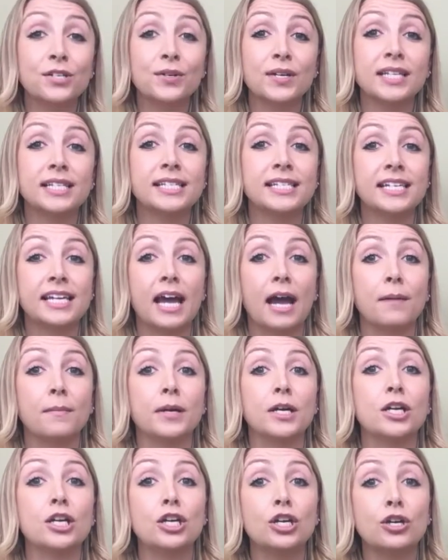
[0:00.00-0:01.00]
you can see, I'm
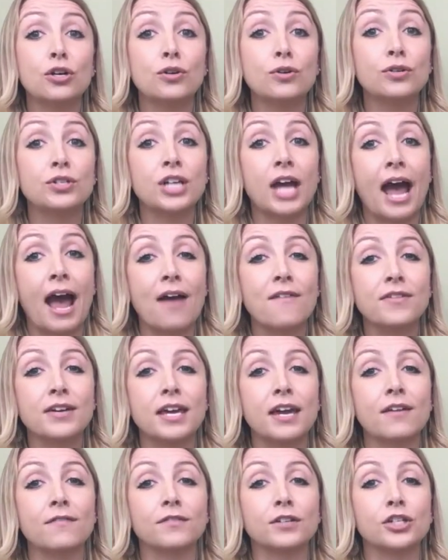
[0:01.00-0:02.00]
a huge
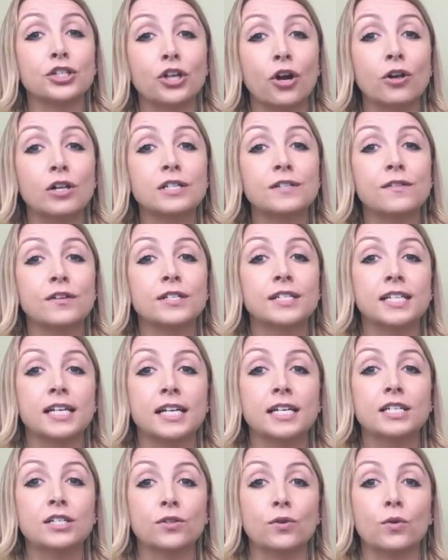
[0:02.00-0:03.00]
advocate for Charlottesville
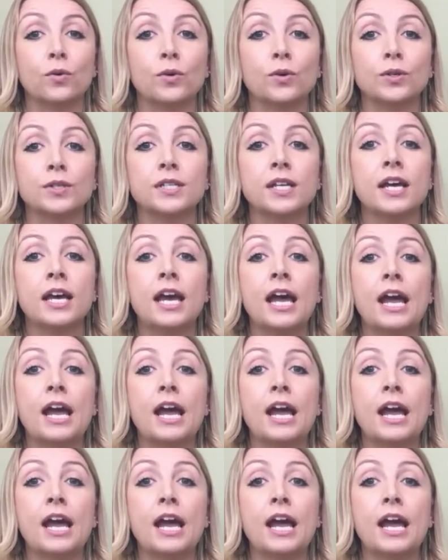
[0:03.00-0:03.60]
City Schools.